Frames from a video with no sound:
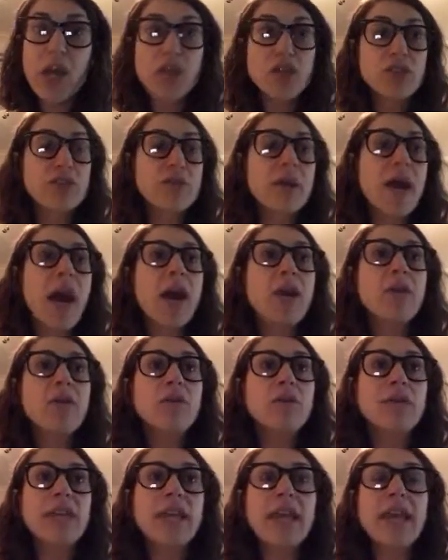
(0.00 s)
So not
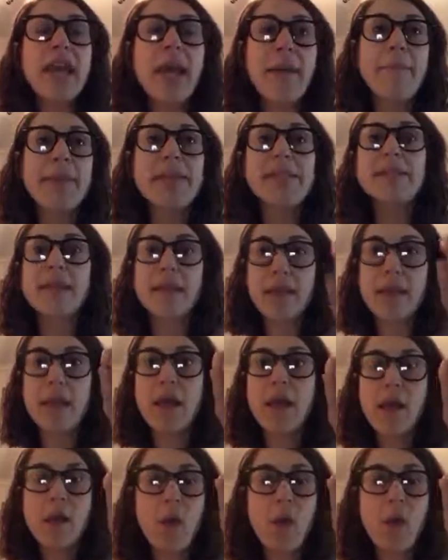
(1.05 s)
only am I saying,